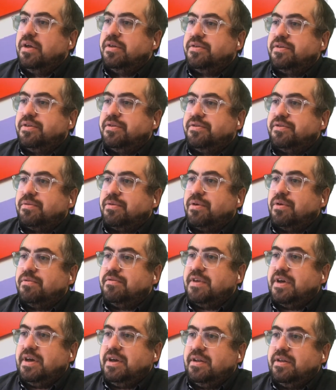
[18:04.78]
So there's a
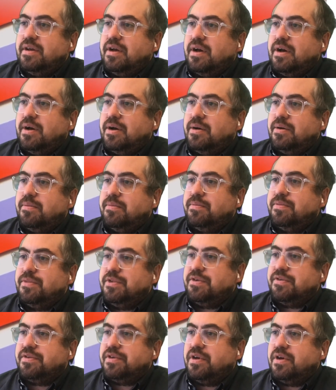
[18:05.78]
rotate.
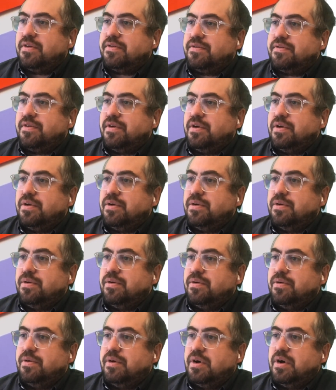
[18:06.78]
There's
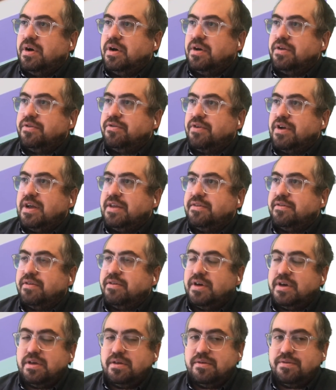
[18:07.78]
also
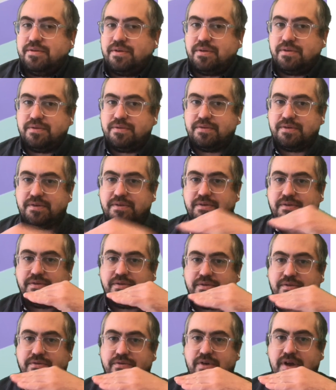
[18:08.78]
translate. So this
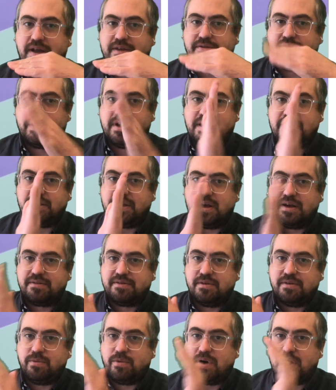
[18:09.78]
is translate on the
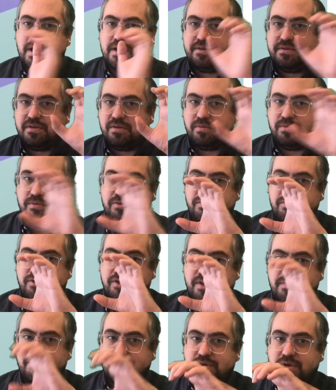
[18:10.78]
X and Y. So
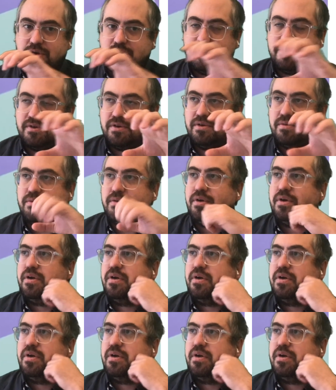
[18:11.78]
shift it over,